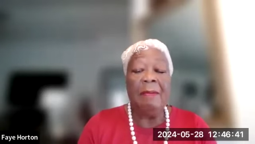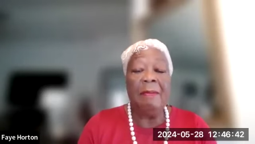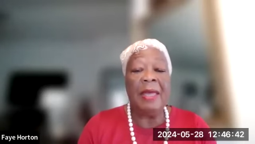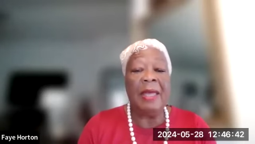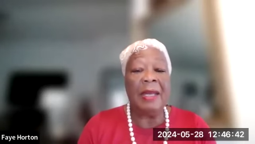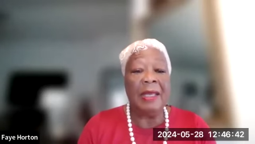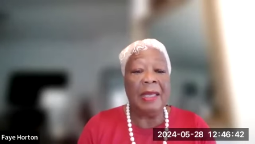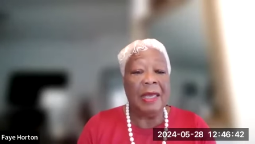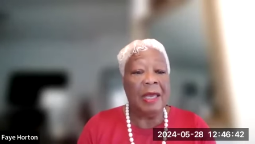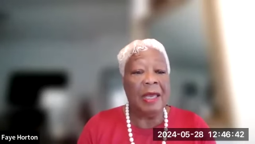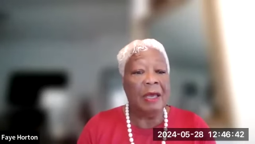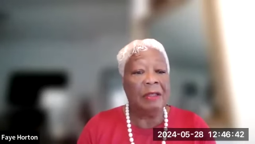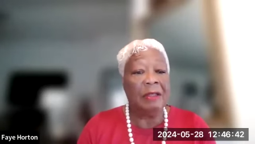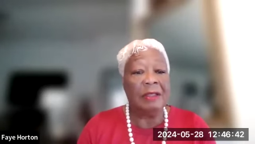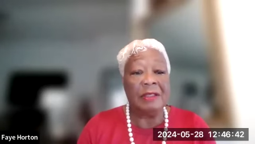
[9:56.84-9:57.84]

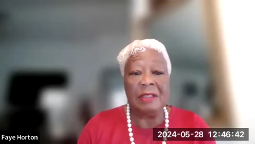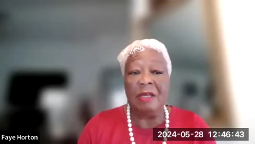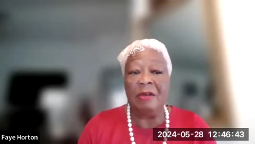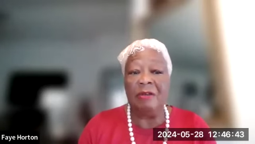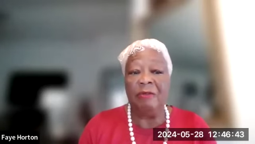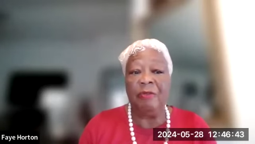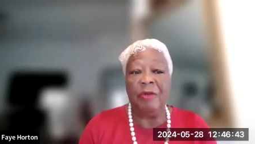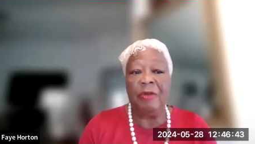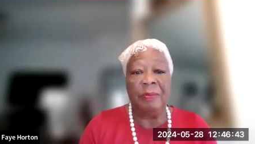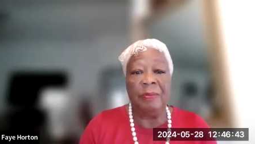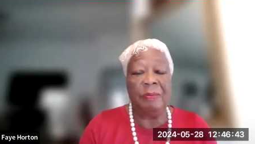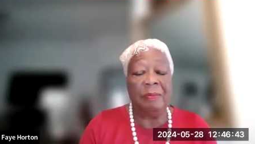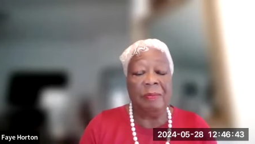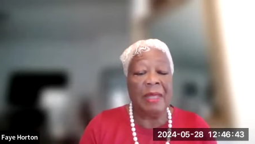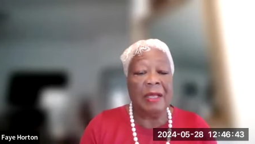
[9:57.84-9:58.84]
Medicare, the Center for
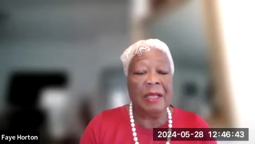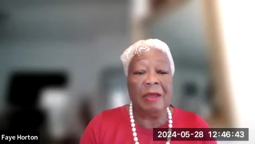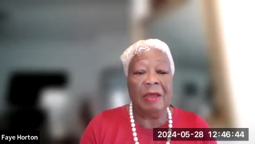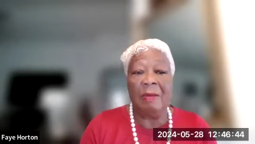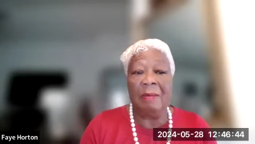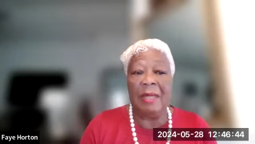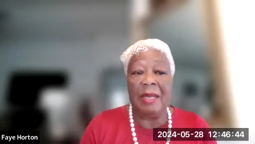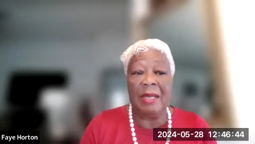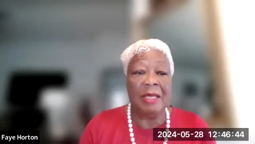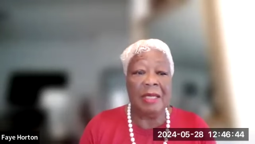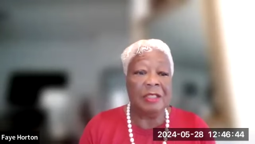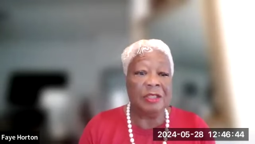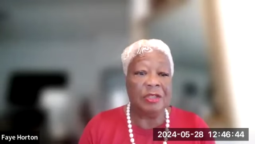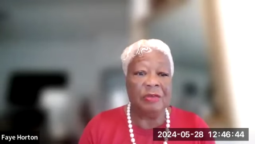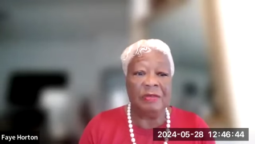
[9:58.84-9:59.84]
Medicare and
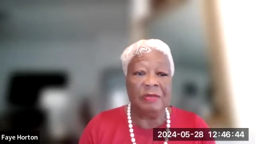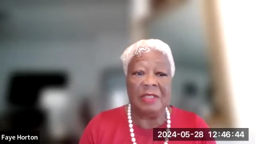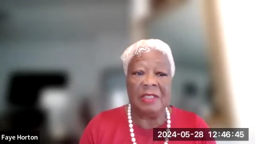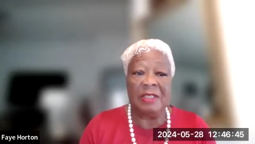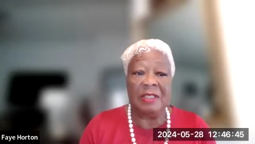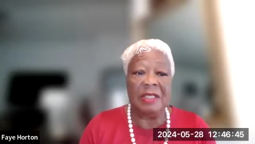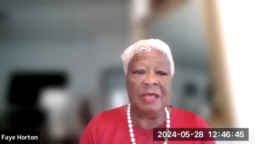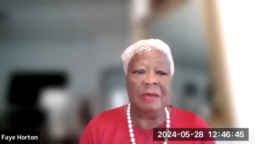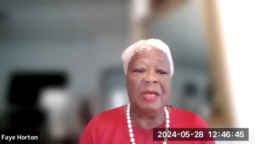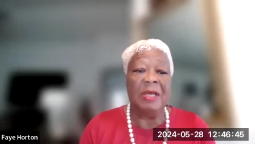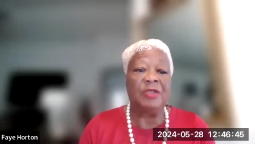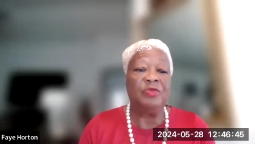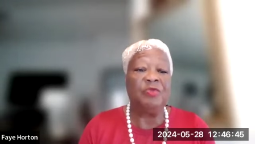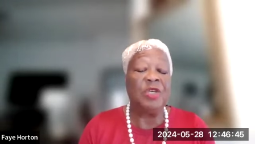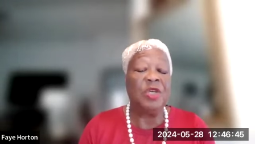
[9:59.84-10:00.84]
Medicaid Services,
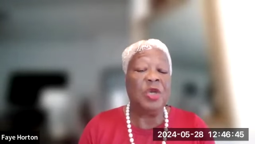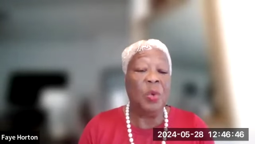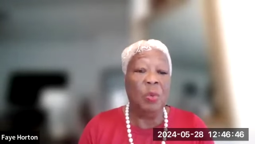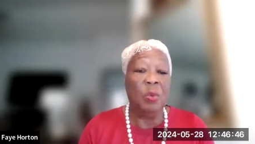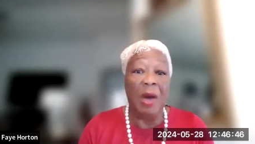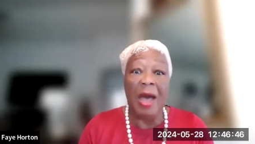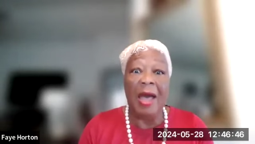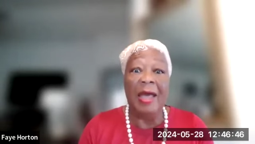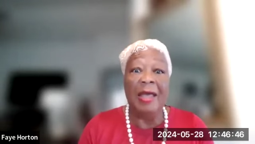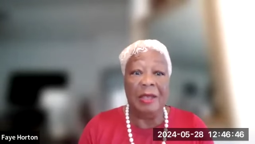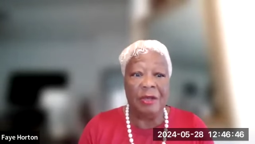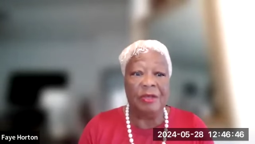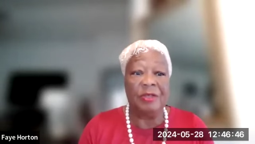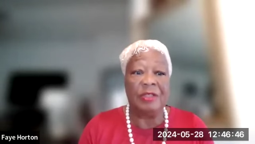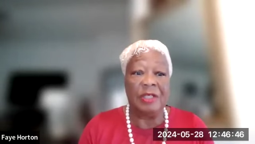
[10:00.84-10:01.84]
CMS,
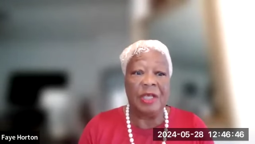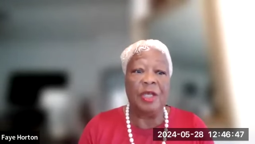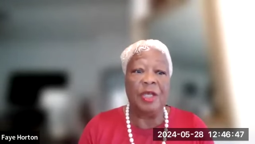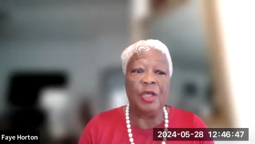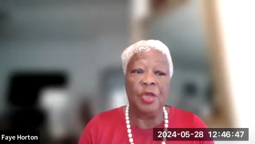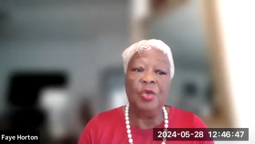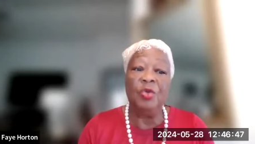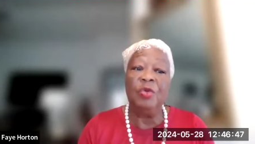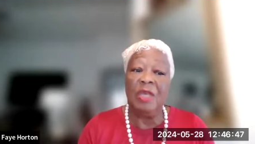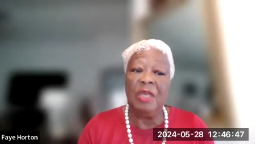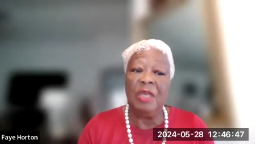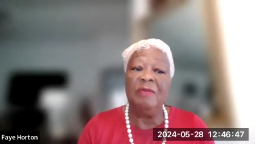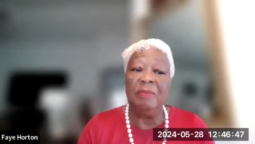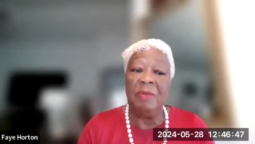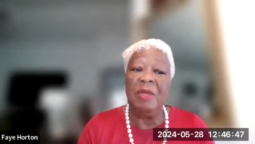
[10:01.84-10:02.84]
requires that you
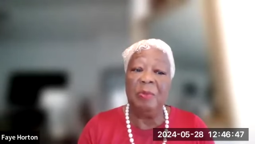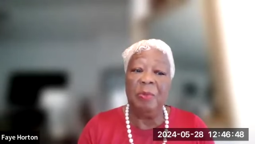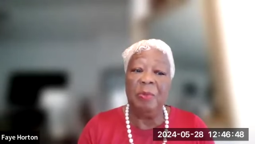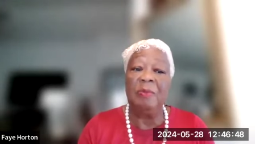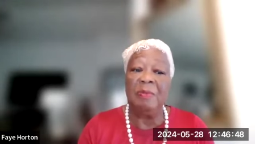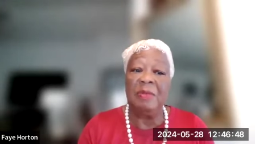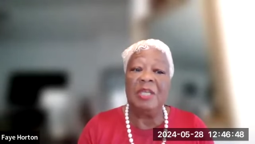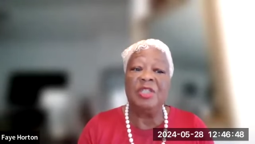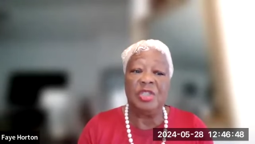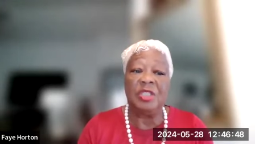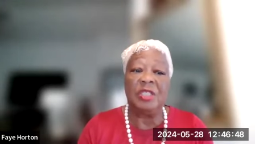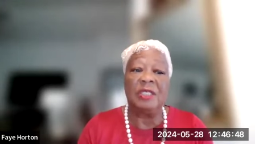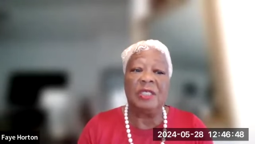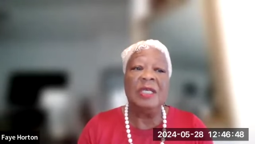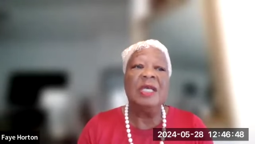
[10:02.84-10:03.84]
give me
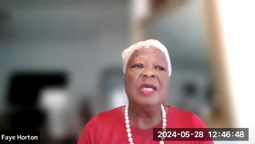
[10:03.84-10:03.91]
permission